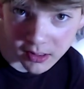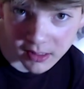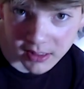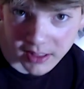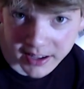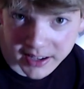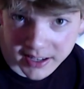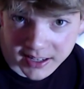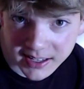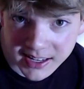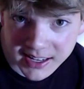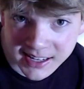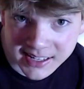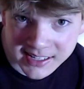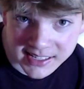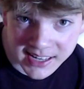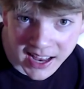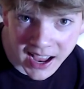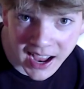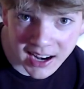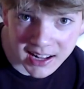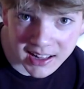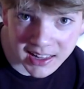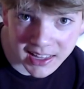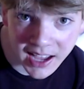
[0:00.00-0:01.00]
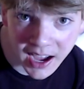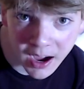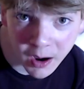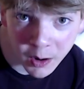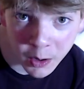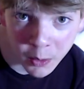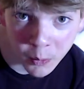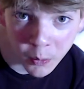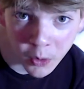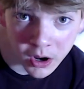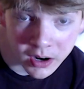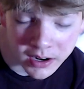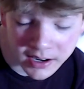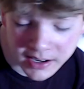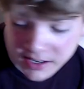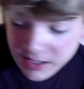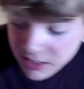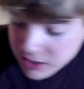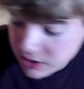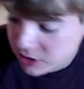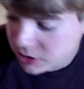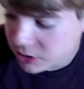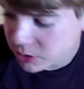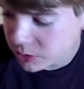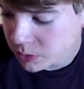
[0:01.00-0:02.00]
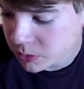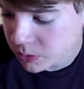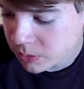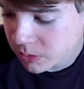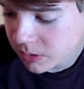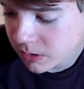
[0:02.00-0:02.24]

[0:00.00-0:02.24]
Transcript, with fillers: like exactly how I wanted it to.